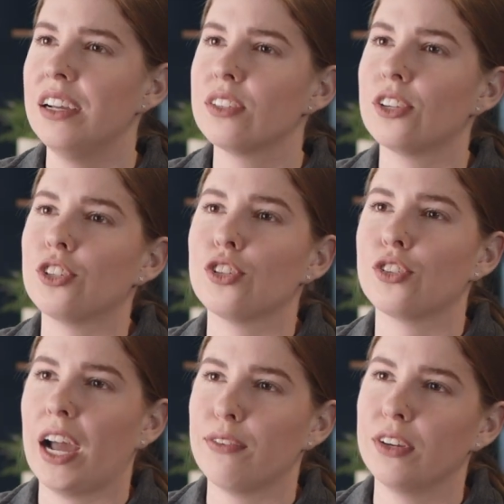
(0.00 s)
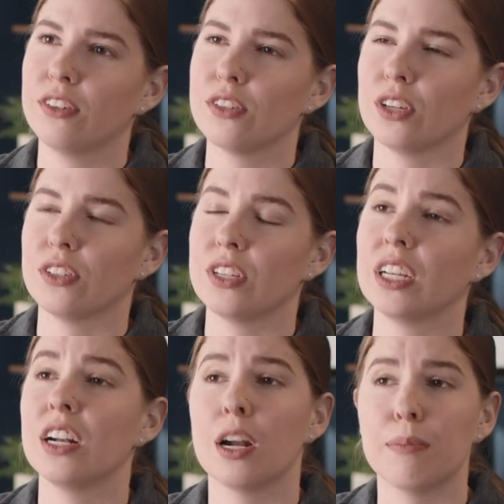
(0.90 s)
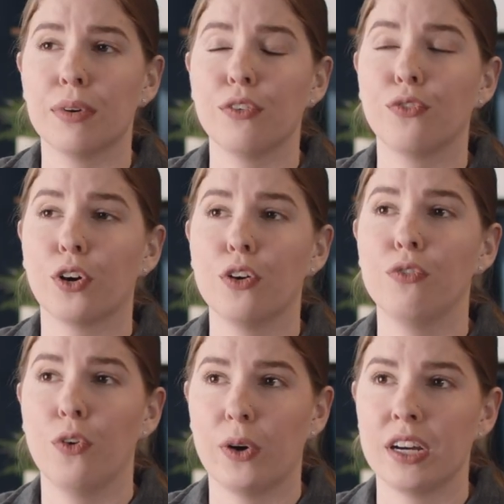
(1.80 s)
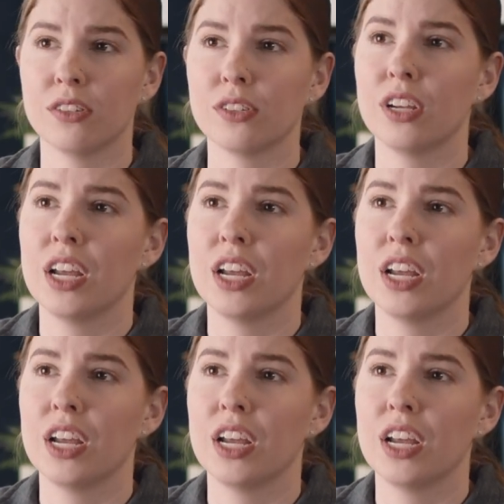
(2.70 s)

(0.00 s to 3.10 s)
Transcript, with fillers: such as traffic resulting in a number of 404s.